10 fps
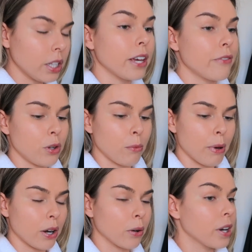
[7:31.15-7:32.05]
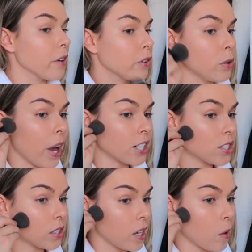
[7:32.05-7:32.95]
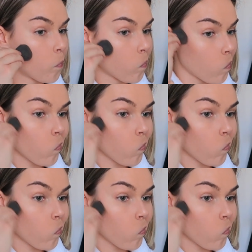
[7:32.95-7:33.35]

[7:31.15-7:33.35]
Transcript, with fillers: like feel better whenever you actually